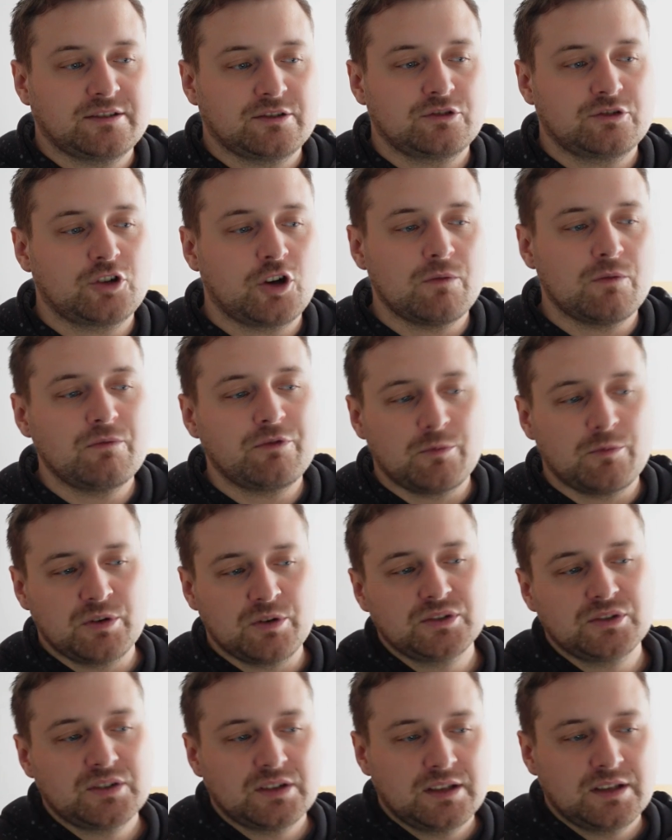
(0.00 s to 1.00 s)
come from
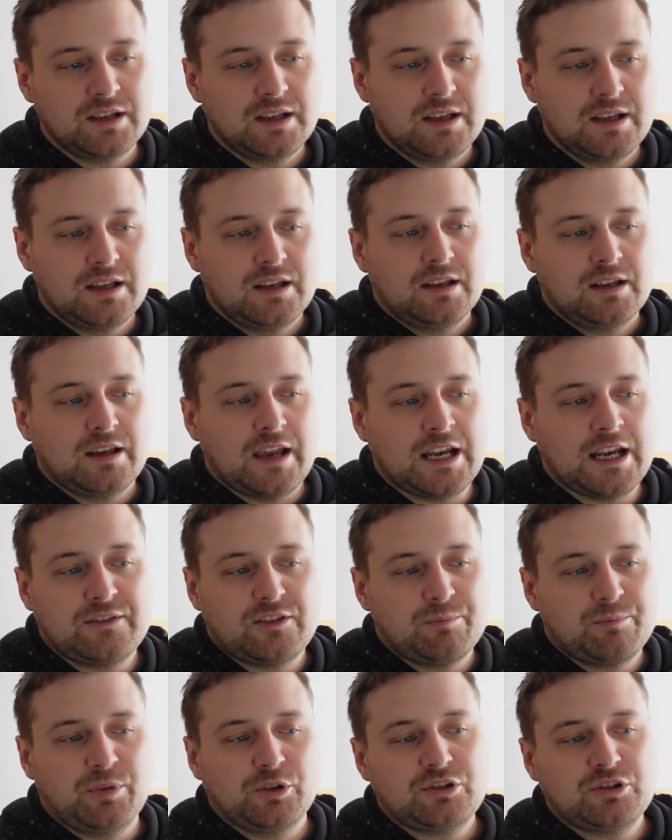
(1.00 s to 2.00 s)
us. And if the
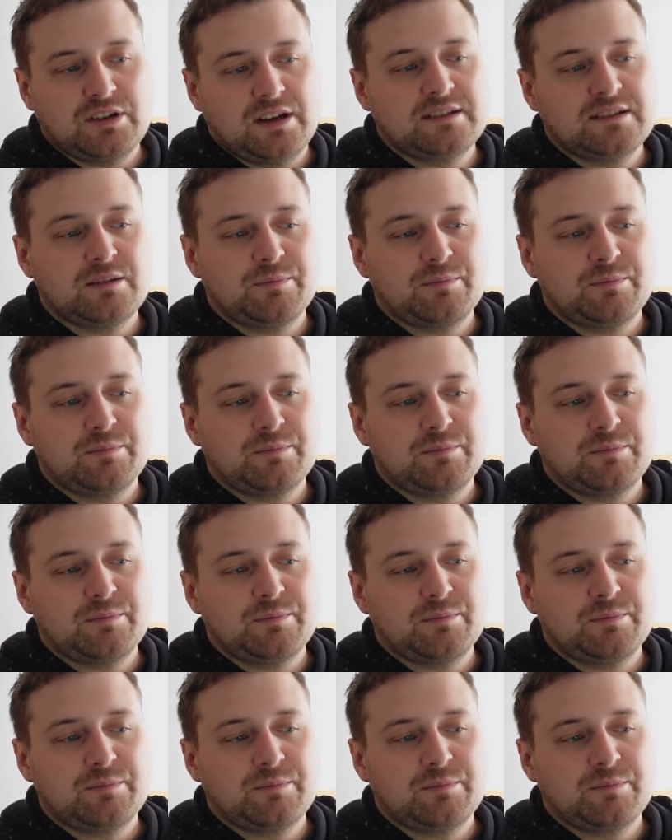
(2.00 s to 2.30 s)
budget is